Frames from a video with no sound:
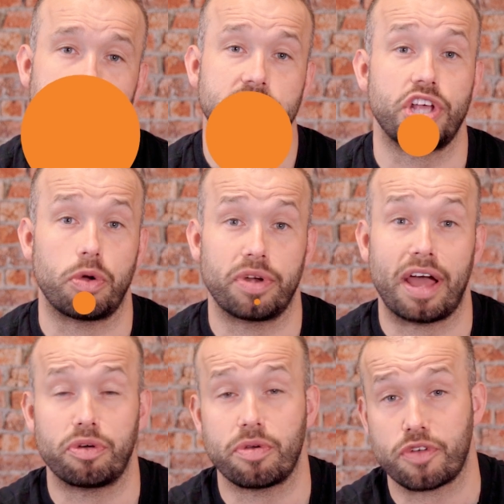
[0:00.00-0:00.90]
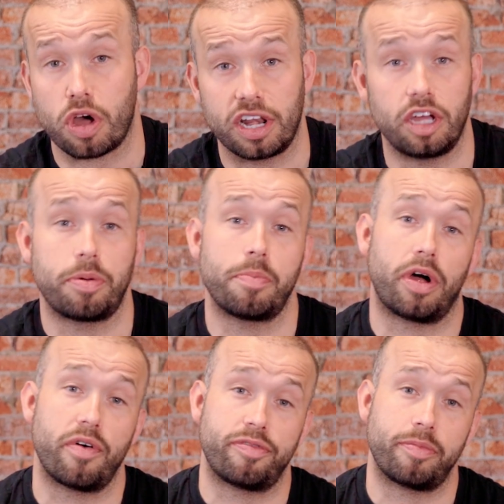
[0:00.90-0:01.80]
So now that we've got a little bit
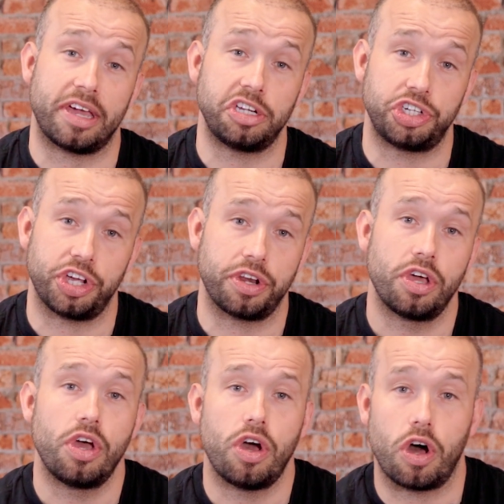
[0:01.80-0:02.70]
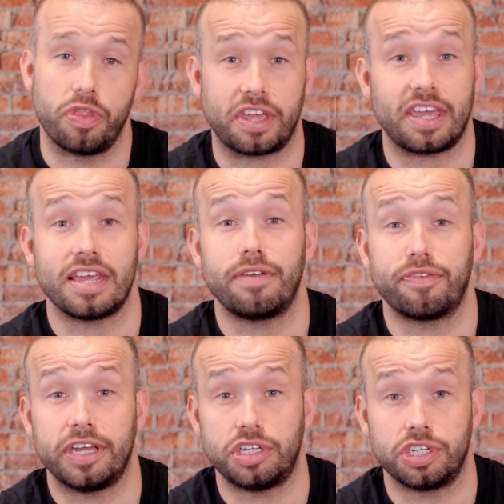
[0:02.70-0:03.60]
more information on the key
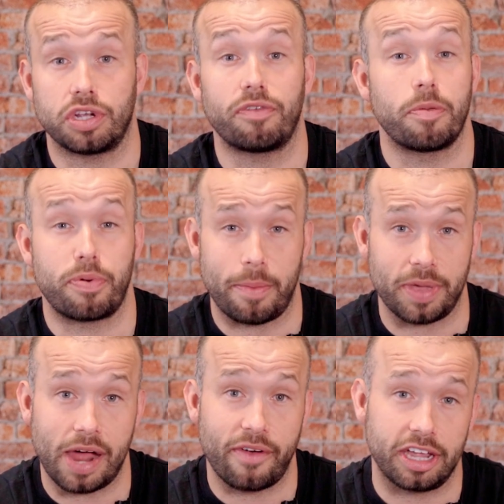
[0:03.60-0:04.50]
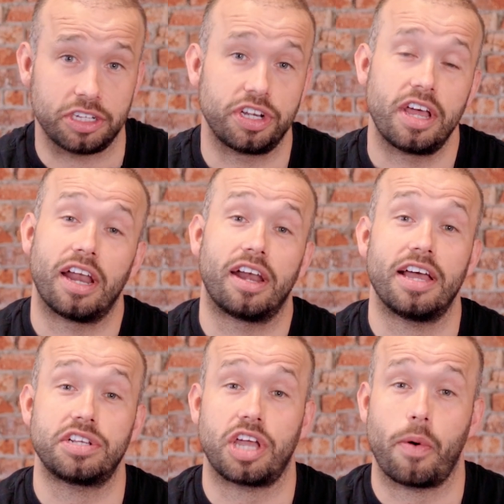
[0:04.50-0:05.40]
features of the Premier range,
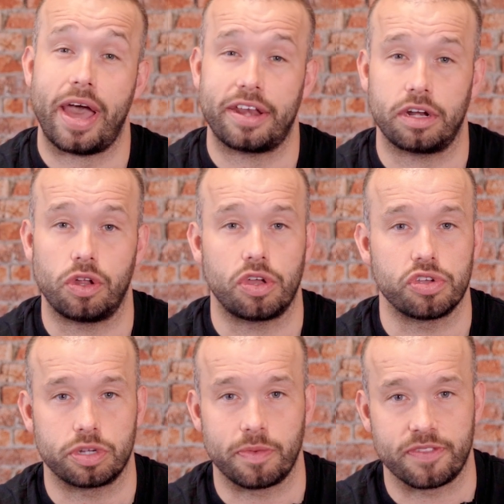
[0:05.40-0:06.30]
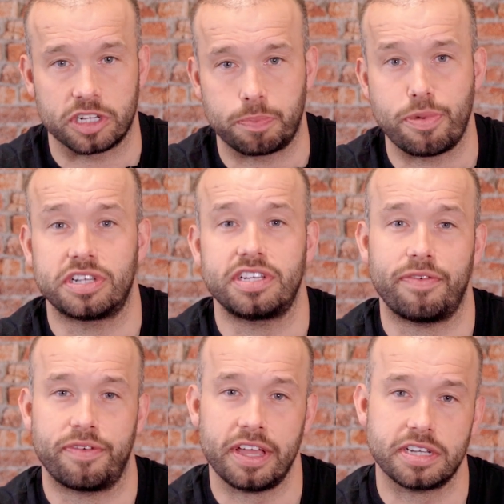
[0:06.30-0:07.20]
let's go ahead and look at some of the
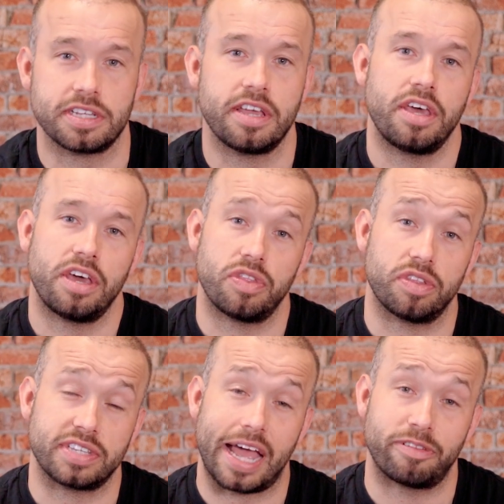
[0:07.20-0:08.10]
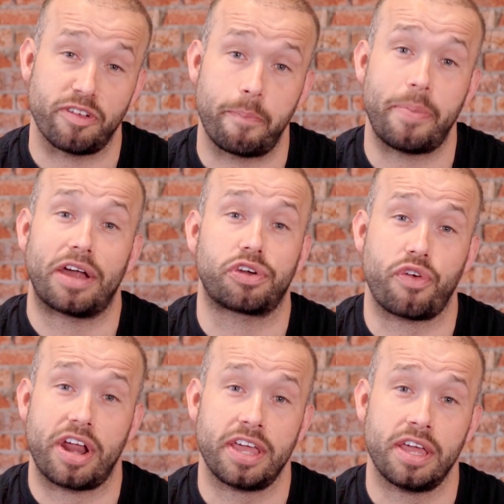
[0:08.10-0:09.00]
specifics and the types of bad
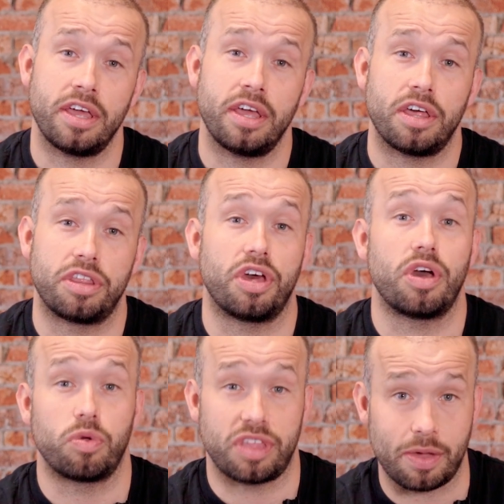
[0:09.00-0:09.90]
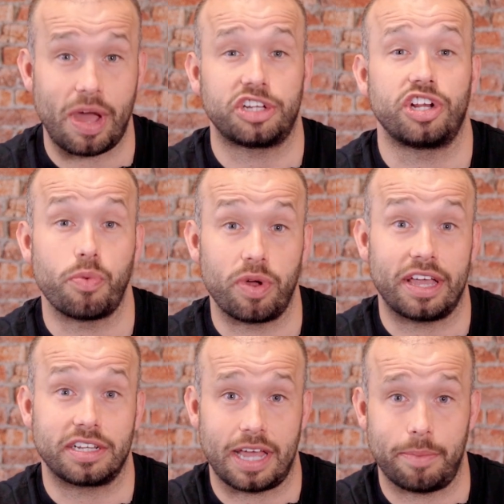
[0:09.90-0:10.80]
credit that they actually will
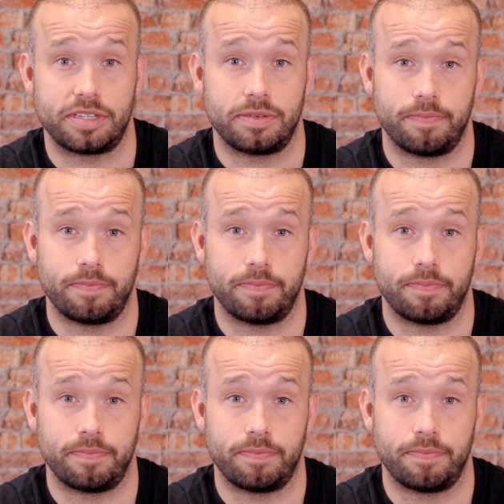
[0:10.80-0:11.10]
accept.